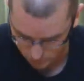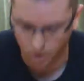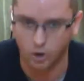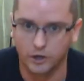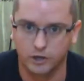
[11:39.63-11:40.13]

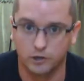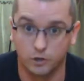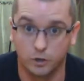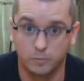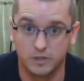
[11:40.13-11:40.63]
are in a
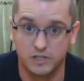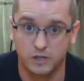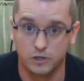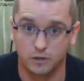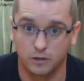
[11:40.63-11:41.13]
good
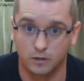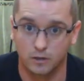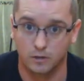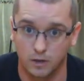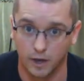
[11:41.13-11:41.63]
position,
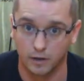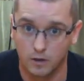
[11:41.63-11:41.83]
okay?